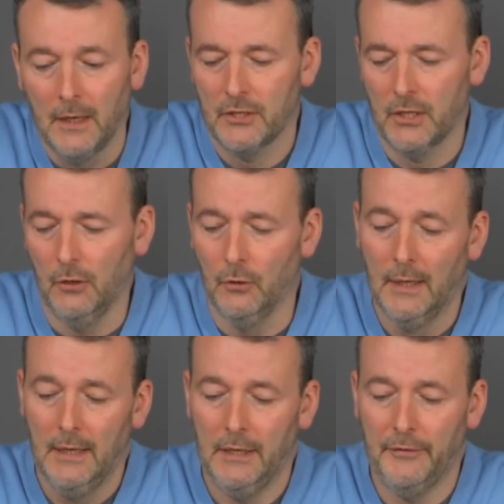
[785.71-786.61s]
So,
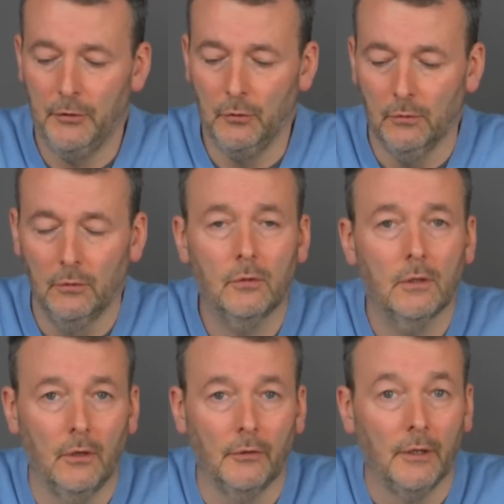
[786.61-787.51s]
if you look
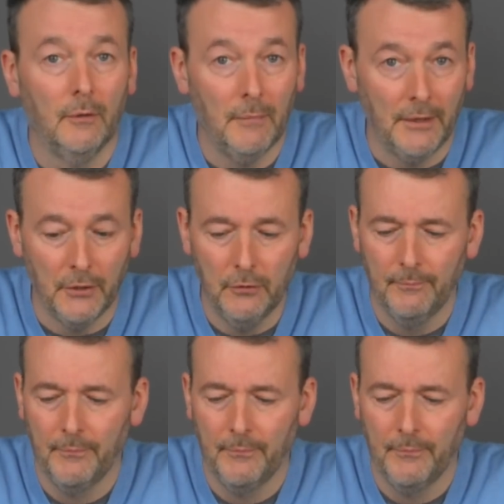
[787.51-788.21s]
on menu,